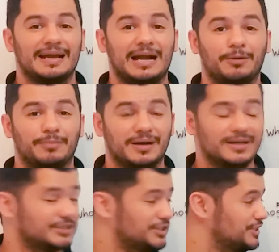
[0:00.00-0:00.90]
How
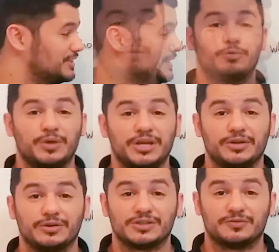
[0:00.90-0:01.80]
much we
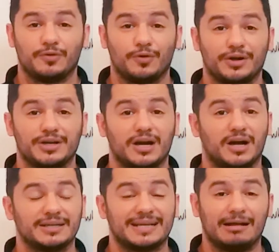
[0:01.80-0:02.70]
use for
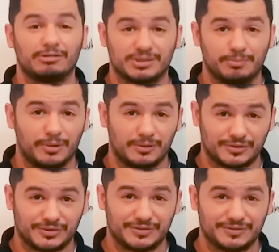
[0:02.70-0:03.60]

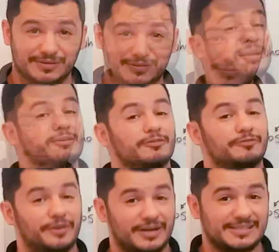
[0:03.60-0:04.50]
non-countables.
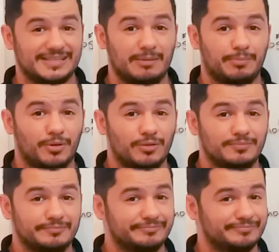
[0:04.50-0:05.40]
For
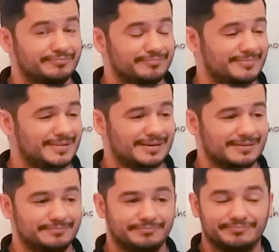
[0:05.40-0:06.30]
example,
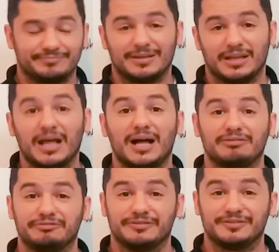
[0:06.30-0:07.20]

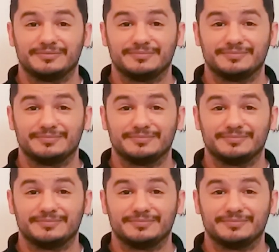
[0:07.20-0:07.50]
love.